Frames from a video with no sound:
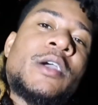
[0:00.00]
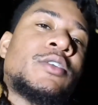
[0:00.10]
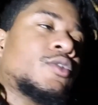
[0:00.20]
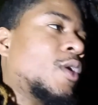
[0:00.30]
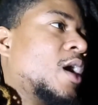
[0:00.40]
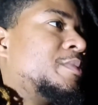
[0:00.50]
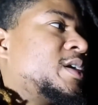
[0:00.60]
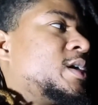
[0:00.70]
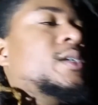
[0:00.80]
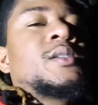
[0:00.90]
who you are,
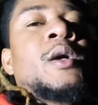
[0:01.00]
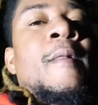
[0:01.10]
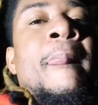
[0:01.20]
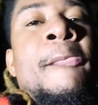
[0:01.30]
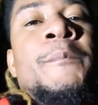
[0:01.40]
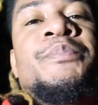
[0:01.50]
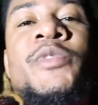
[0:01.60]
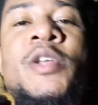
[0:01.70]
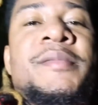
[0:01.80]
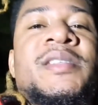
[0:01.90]
because you
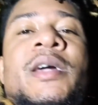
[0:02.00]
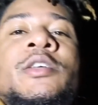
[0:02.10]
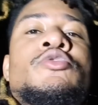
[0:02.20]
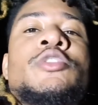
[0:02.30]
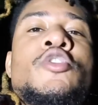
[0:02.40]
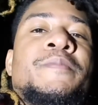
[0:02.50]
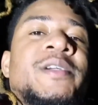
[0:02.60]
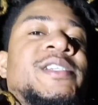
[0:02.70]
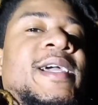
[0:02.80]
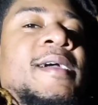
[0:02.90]
know what I'm saying, you
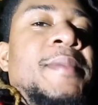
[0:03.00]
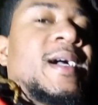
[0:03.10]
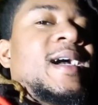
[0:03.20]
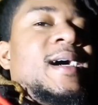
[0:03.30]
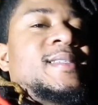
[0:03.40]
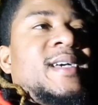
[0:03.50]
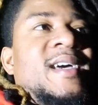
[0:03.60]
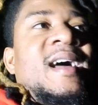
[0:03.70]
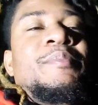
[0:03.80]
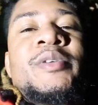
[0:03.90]
appreciate my content, and
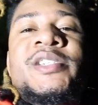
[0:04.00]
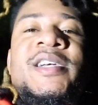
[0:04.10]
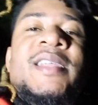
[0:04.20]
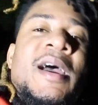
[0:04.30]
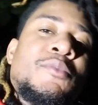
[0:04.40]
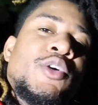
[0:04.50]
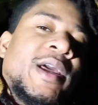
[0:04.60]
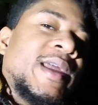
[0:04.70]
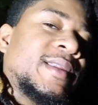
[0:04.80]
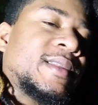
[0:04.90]
I appreciate that more than
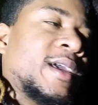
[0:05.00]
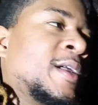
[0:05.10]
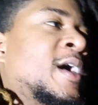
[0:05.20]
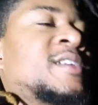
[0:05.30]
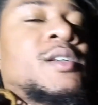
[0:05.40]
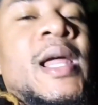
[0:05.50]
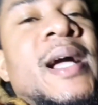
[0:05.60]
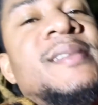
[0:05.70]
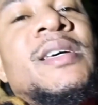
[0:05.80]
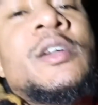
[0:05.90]
anything. So like I
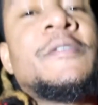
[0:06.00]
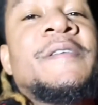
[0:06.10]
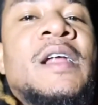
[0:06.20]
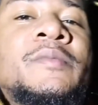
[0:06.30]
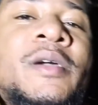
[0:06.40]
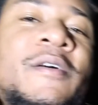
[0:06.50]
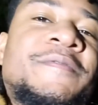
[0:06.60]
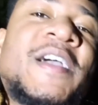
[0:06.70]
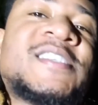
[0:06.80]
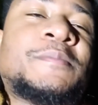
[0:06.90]
said, you can follow me on
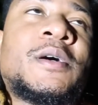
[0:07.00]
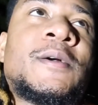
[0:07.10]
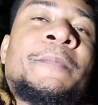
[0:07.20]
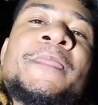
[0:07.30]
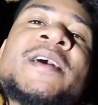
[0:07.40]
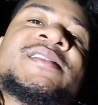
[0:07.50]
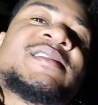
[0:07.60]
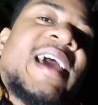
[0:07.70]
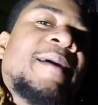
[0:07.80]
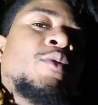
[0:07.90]
Facebook,
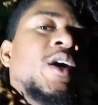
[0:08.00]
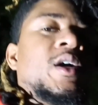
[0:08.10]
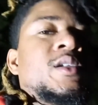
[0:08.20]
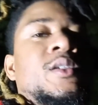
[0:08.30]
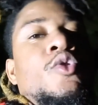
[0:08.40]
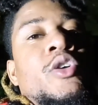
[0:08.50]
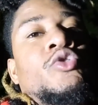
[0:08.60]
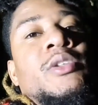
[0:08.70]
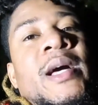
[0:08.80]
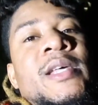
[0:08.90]

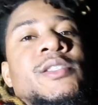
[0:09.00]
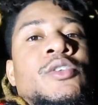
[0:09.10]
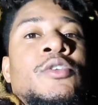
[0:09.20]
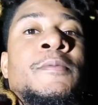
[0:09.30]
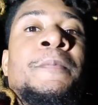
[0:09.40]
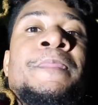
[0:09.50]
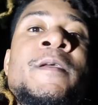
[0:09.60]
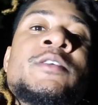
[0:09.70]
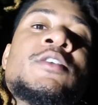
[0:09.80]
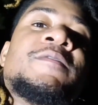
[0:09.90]
Scatboy_392.
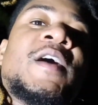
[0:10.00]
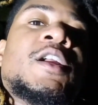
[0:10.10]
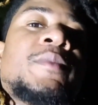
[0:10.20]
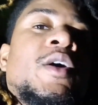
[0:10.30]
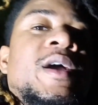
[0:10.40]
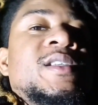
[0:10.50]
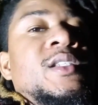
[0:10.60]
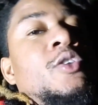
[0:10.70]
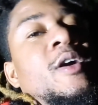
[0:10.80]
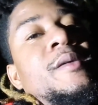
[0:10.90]
You can follow me on
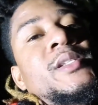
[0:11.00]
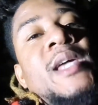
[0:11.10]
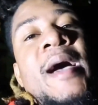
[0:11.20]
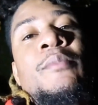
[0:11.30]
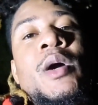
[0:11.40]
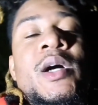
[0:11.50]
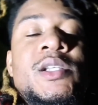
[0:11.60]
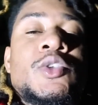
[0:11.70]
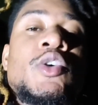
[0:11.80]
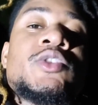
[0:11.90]
Instagram,
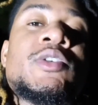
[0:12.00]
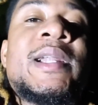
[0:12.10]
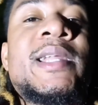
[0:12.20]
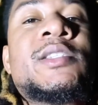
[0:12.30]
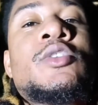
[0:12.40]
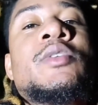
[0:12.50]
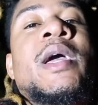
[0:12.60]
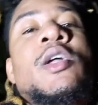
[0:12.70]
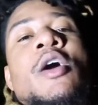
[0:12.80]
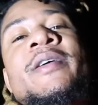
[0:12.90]
Scatboy_392, and
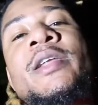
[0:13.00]
you already